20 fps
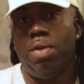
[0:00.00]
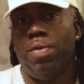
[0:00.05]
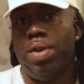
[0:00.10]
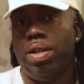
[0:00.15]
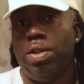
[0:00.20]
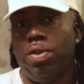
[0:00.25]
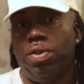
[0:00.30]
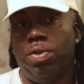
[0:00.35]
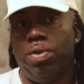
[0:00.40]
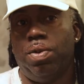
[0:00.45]
to write
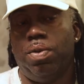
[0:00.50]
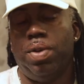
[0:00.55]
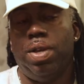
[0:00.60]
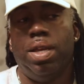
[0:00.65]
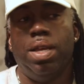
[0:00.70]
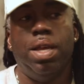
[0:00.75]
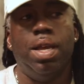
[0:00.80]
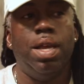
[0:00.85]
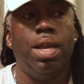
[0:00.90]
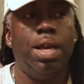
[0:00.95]
the story.
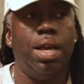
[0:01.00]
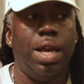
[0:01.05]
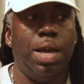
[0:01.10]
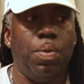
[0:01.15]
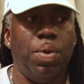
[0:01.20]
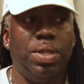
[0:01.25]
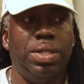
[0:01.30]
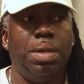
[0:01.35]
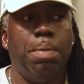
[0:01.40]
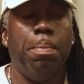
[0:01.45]
And
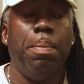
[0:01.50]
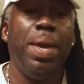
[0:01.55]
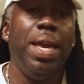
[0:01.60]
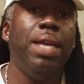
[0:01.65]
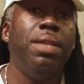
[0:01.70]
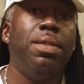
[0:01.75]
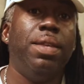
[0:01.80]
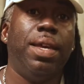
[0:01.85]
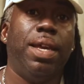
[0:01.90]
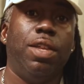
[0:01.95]
what's
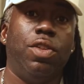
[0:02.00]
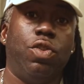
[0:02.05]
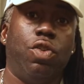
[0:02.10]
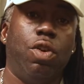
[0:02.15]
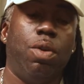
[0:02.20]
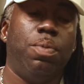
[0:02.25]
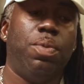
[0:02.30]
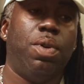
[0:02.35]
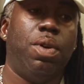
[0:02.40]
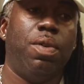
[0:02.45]
amazing in
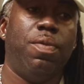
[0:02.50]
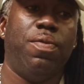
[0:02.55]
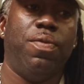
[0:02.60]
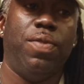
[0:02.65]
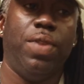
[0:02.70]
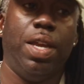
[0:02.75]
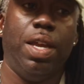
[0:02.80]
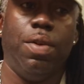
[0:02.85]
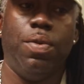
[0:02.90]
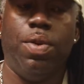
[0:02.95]
terms of
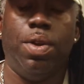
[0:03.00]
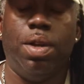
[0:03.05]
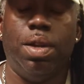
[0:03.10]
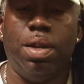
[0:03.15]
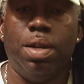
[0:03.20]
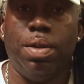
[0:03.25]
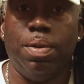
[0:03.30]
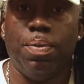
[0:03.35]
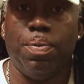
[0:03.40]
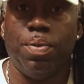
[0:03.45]

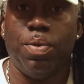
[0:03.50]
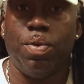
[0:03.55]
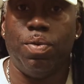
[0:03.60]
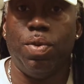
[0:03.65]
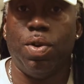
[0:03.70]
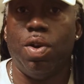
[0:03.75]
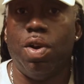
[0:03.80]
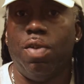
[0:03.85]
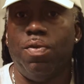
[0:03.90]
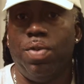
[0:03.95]
Aerial
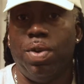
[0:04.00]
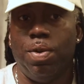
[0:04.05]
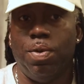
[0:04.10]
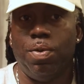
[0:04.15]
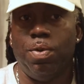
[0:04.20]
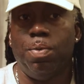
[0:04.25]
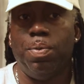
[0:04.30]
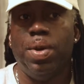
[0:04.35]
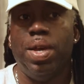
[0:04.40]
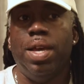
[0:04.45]
Recovery
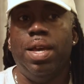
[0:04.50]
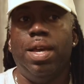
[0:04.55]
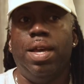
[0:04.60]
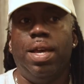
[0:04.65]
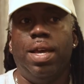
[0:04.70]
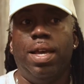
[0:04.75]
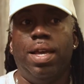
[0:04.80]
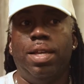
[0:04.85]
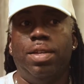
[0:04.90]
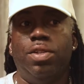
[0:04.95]
Group
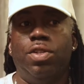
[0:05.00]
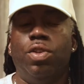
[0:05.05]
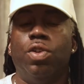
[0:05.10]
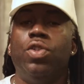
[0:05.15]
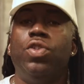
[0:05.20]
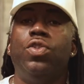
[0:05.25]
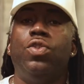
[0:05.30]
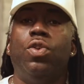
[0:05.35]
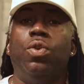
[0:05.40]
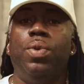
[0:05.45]
is the
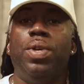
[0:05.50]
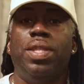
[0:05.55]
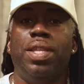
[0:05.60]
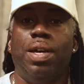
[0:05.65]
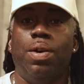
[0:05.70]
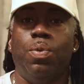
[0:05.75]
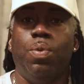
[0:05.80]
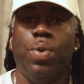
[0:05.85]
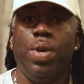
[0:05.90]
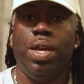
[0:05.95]
story
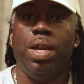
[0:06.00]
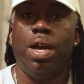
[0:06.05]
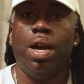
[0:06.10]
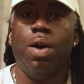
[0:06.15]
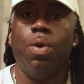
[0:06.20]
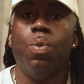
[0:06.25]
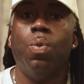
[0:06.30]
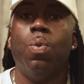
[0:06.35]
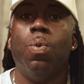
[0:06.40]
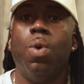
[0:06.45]
that we
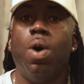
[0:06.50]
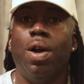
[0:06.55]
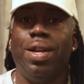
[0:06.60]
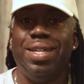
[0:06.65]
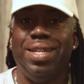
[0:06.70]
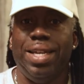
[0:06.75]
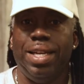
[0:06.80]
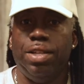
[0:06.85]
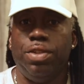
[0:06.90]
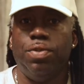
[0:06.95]
are
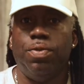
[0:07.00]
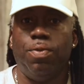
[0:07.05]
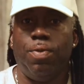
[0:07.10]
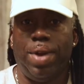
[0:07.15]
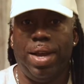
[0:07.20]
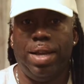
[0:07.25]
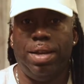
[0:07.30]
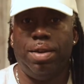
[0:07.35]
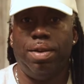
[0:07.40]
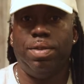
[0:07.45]
wanting to
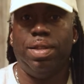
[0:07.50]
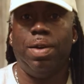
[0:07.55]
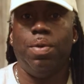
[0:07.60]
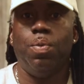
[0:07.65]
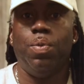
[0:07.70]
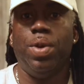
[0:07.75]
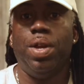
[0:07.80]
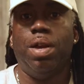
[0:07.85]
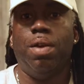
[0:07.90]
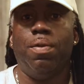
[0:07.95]
write or that
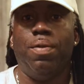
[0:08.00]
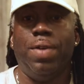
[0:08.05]
we are